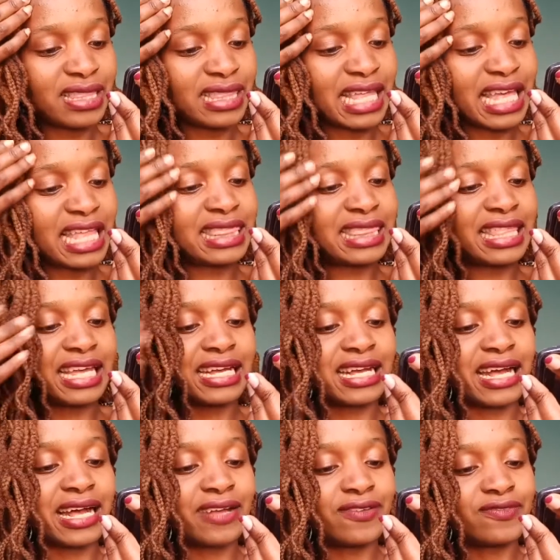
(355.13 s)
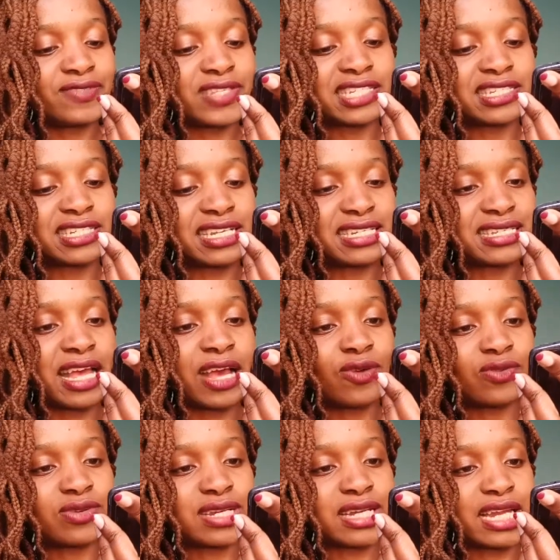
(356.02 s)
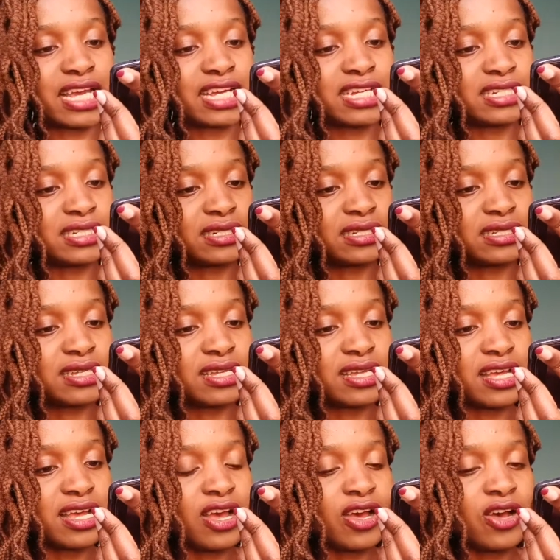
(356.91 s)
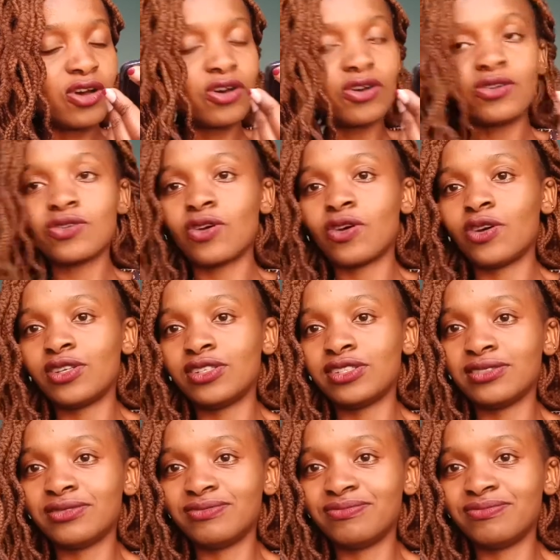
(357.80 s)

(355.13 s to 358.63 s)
Then the curves are just outlined. Oh, God.